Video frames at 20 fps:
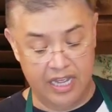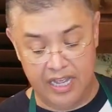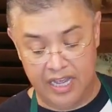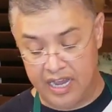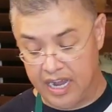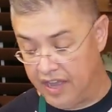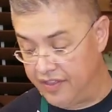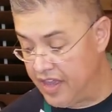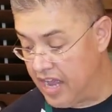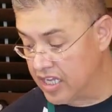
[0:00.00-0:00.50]

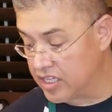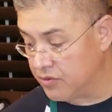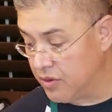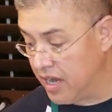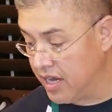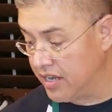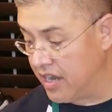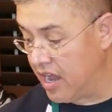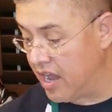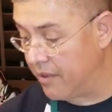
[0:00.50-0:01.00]
And that's why
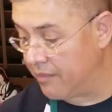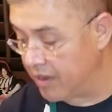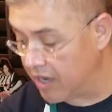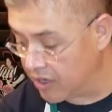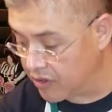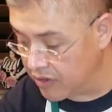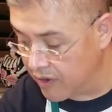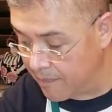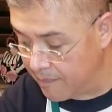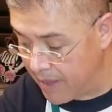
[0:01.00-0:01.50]
now I'm going to
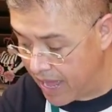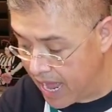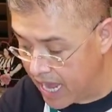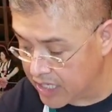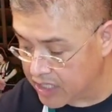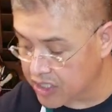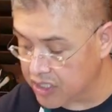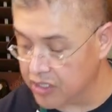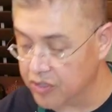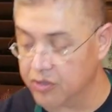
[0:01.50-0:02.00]
do a pass
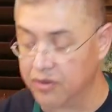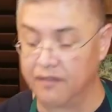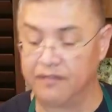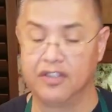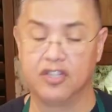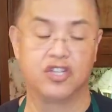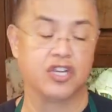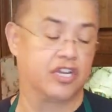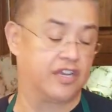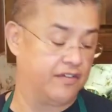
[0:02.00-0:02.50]
through of the
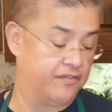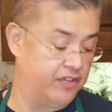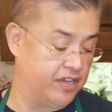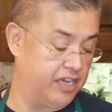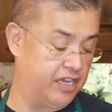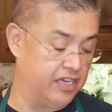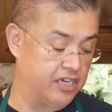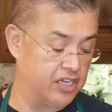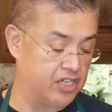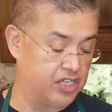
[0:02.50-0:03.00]
chicken
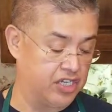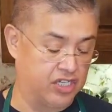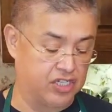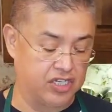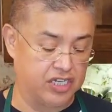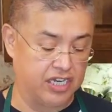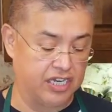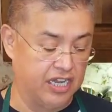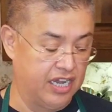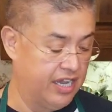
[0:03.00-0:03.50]
fajita
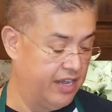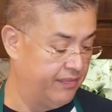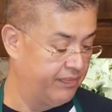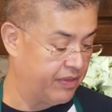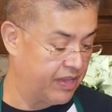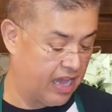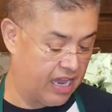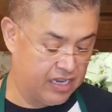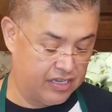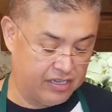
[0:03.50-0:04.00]
seasoning.
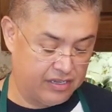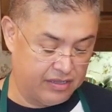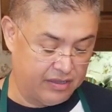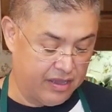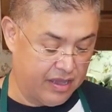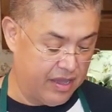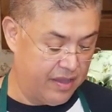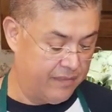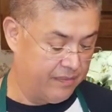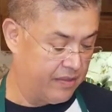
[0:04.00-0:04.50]
And
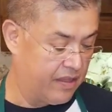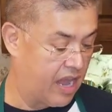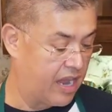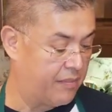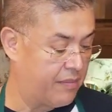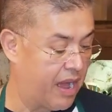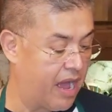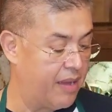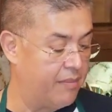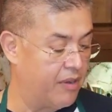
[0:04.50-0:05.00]
like
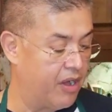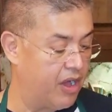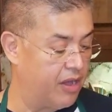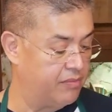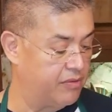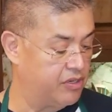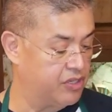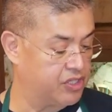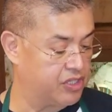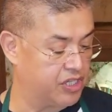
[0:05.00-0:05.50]
my mom
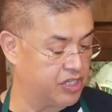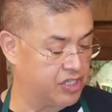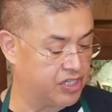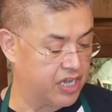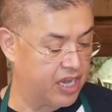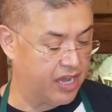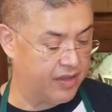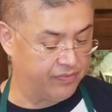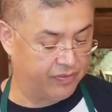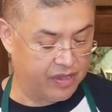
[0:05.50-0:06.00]
used to
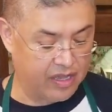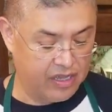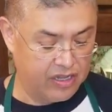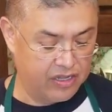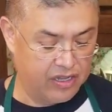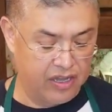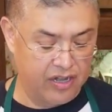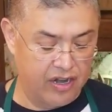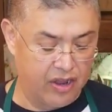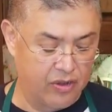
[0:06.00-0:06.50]
say,
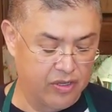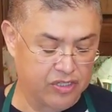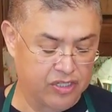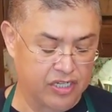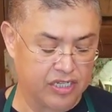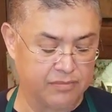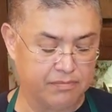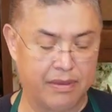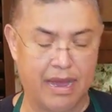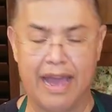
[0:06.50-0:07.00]
it's
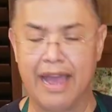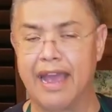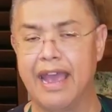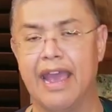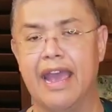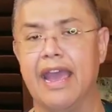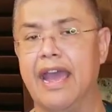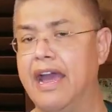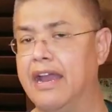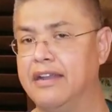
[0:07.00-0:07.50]
just by
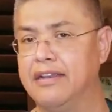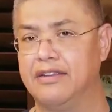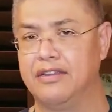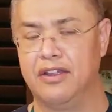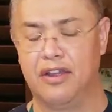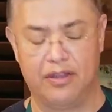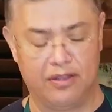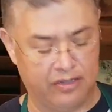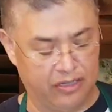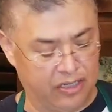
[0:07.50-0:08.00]
hand.
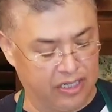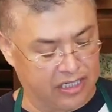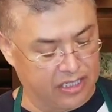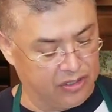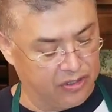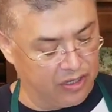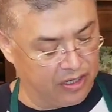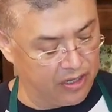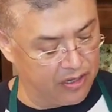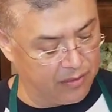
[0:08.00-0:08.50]
Just do a
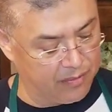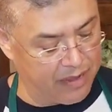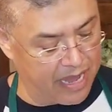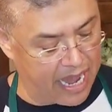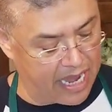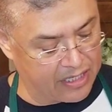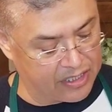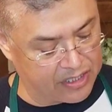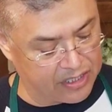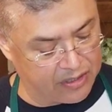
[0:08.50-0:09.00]
little
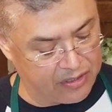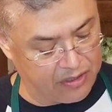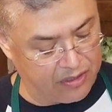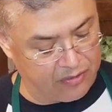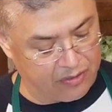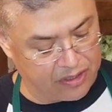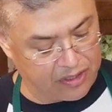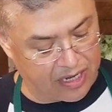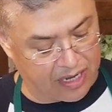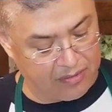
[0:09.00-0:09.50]
pass through,
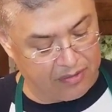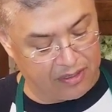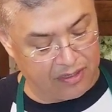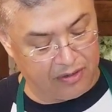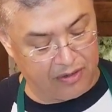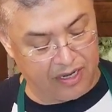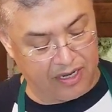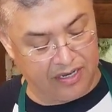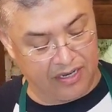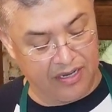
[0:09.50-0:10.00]
which I'm doing.